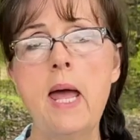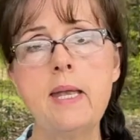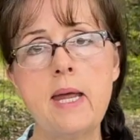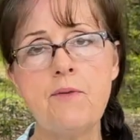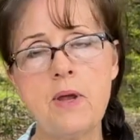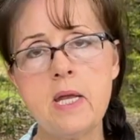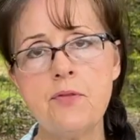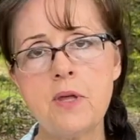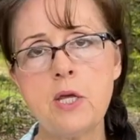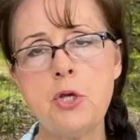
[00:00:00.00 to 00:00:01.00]
Now if
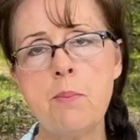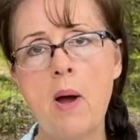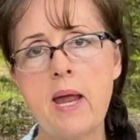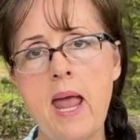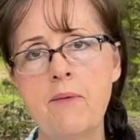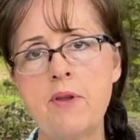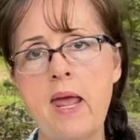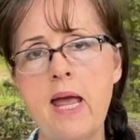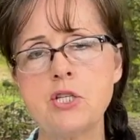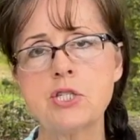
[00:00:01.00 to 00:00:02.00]
anything, you might have to
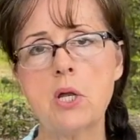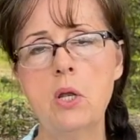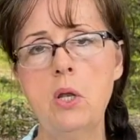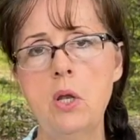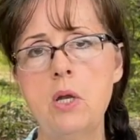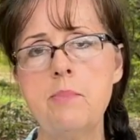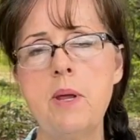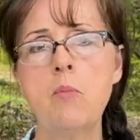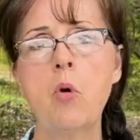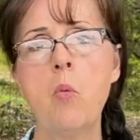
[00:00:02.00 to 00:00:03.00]
add just a little
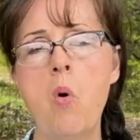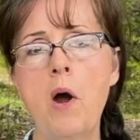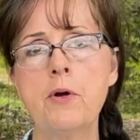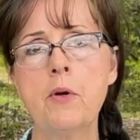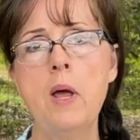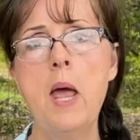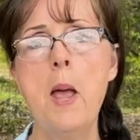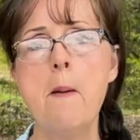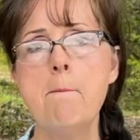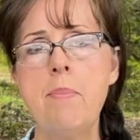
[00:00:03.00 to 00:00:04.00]
bit more water,
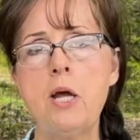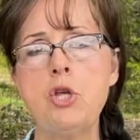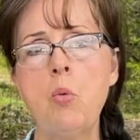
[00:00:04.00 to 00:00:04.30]
but you